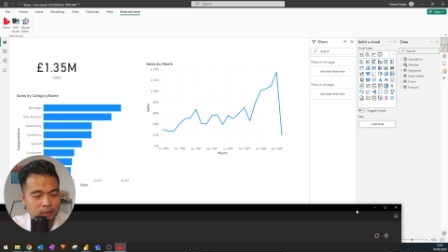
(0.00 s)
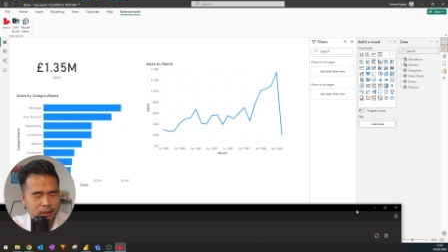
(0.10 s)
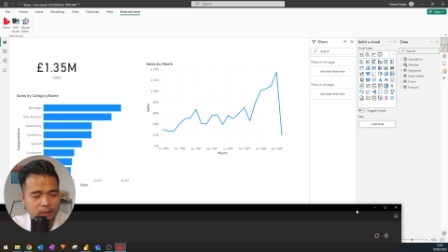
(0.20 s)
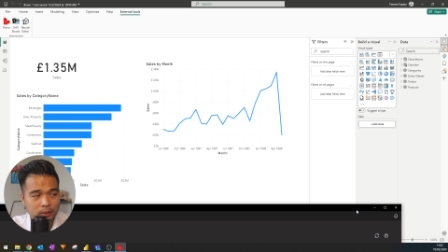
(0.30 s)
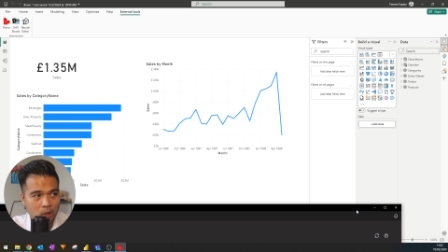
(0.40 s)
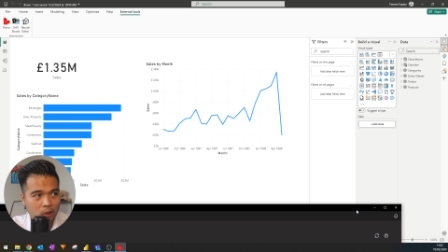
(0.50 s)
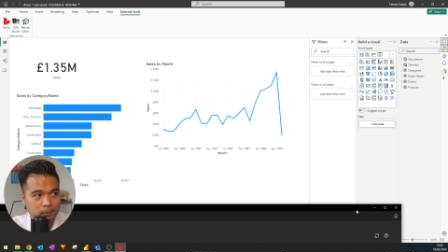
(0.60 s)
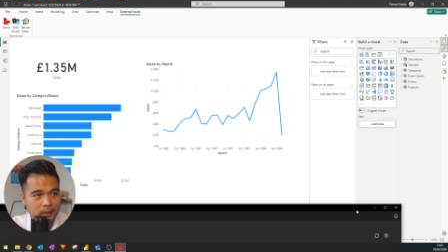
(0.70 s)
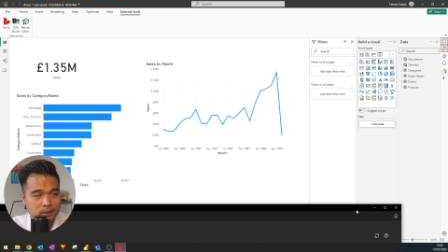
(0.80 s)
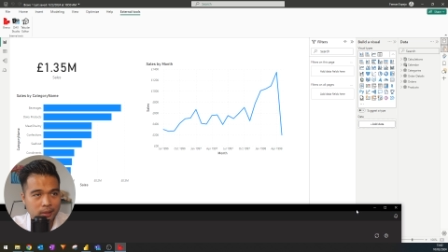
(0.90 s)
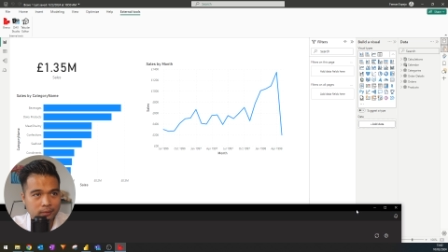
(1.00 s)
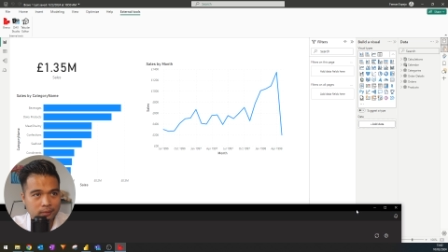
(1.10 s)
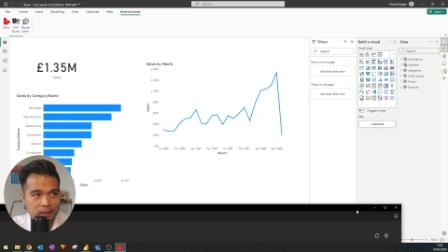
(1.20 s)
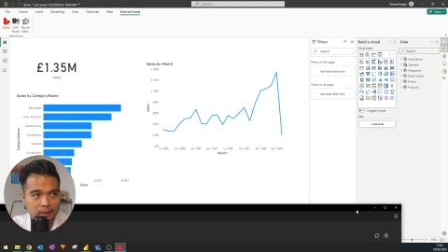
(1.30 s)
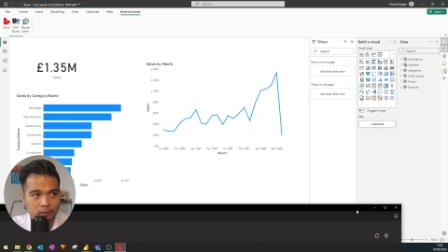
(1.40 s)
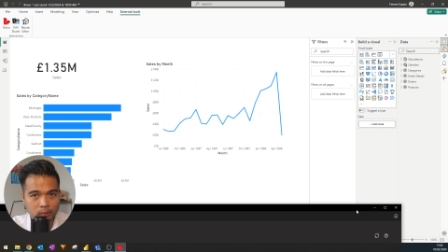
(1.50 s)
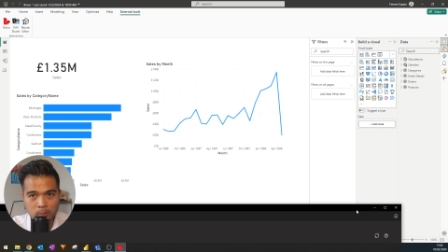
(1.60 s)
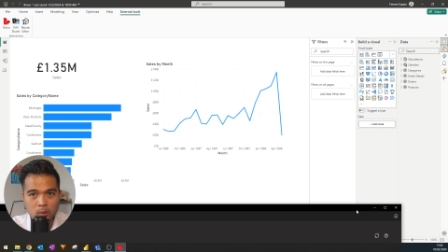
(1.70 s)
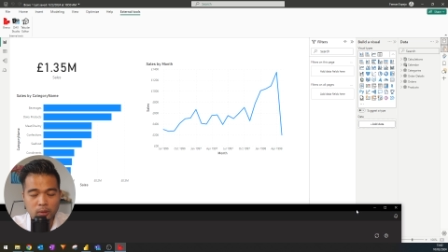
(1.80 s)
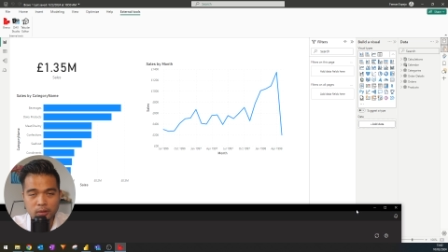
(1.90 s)
the, the column itself, in the
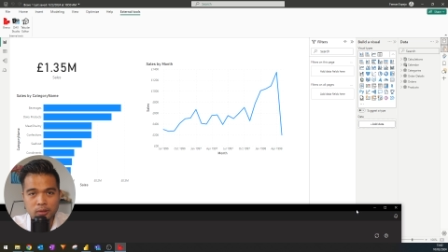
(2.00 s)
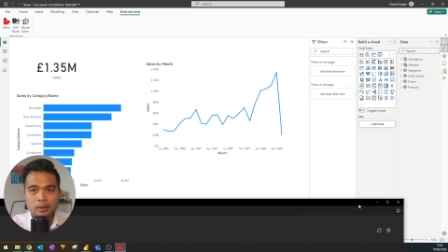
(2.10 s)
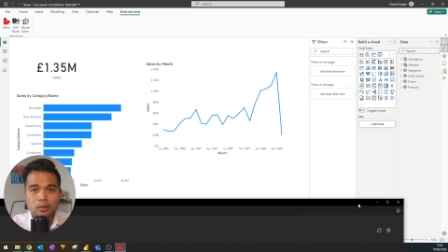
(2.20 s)
reports.